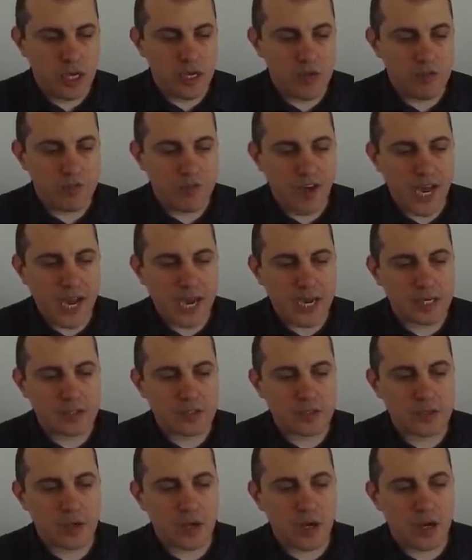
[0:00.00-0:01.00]
In
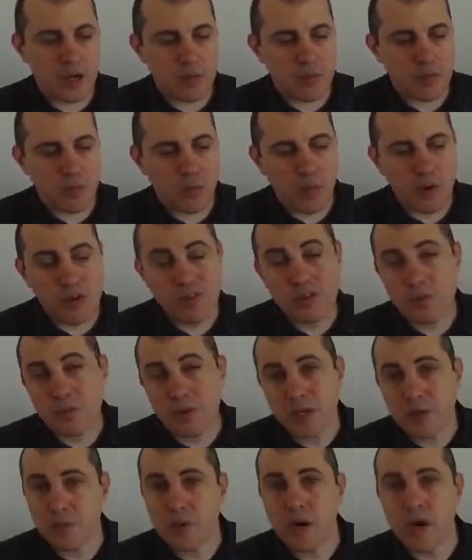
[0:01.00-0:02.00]
fact, um, one of the
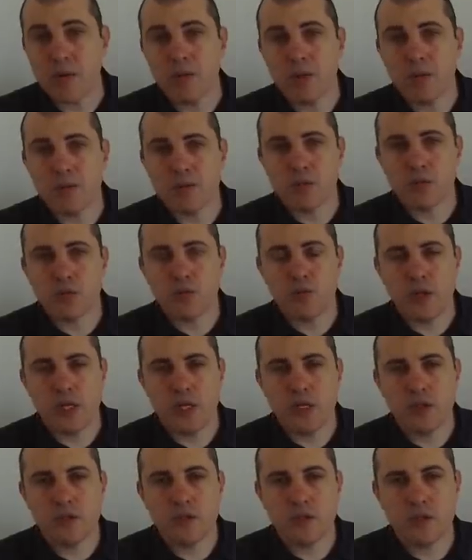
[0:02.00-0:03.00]
big problems
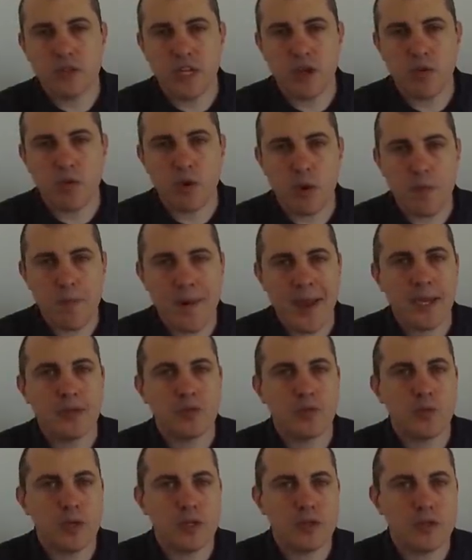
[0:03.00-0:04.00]
with network
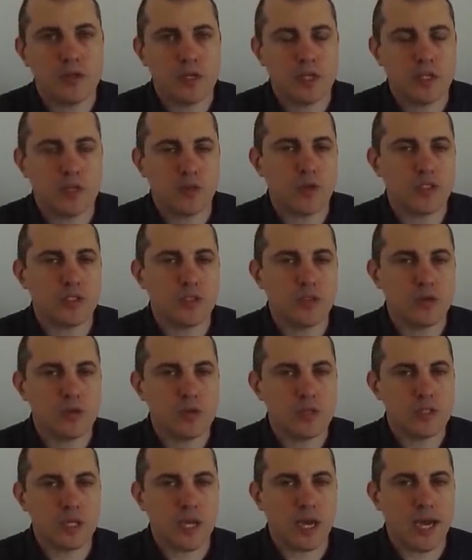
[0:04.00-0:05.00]
bandwidth is what's
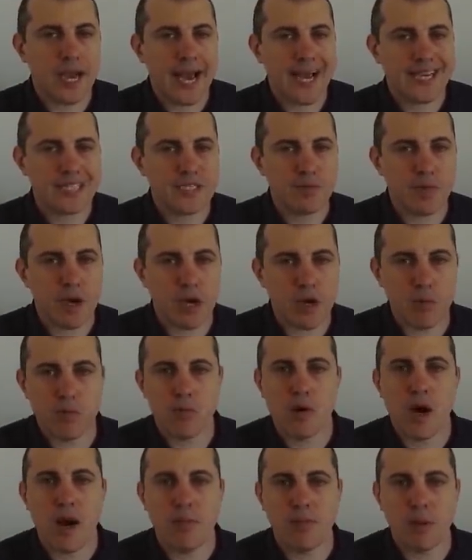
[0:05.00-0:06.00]
known as the last mile
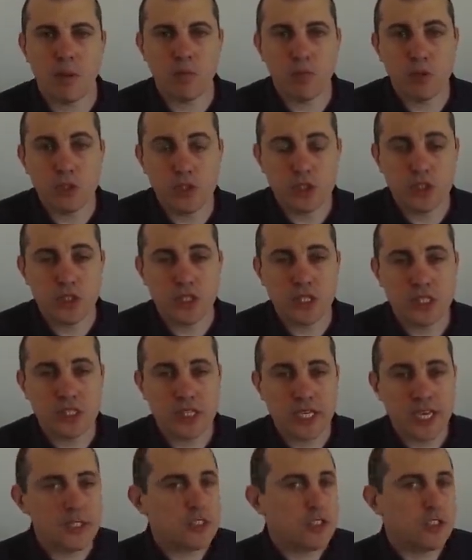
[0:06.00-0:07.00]
problem, which is
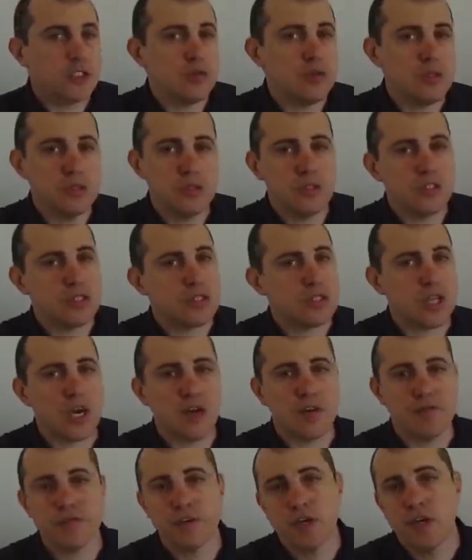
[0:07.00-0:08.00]
that yes, you can
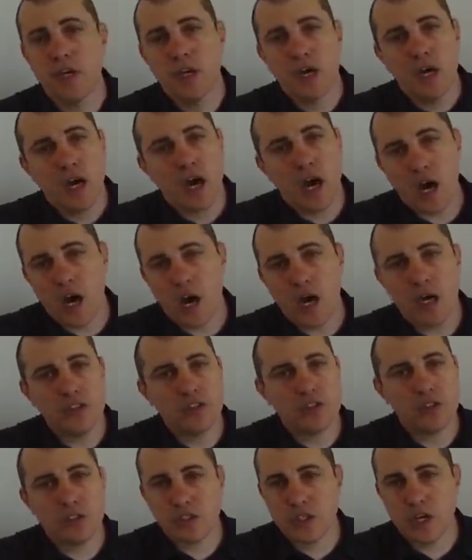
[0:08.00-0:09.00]
stuff a
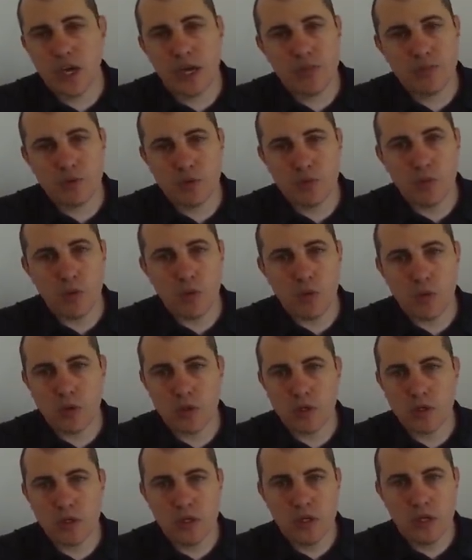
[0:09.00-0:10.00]
hundred times
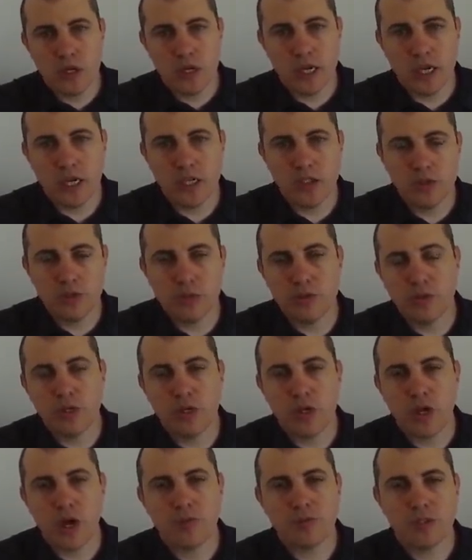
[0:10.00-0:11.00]
more into
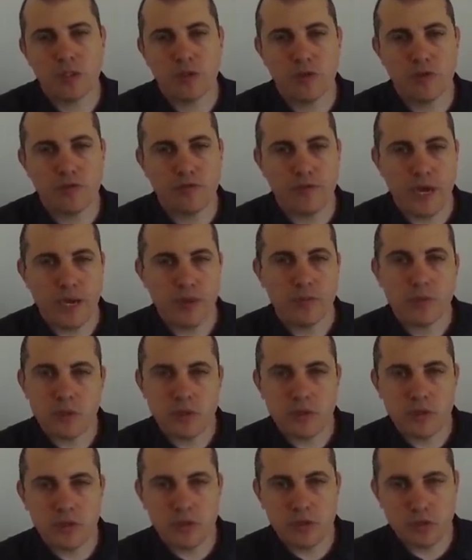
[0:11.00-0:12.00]
an optical
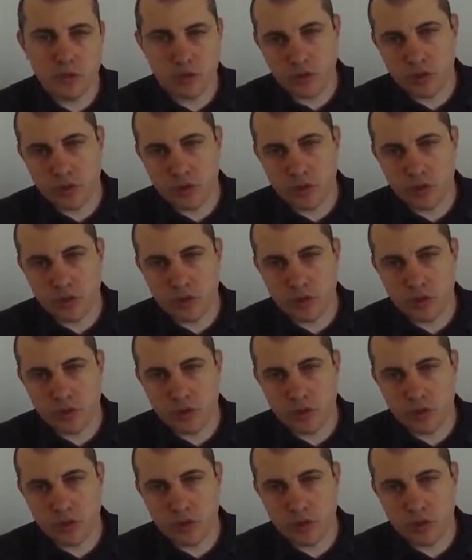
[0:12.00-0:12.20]
fiber than you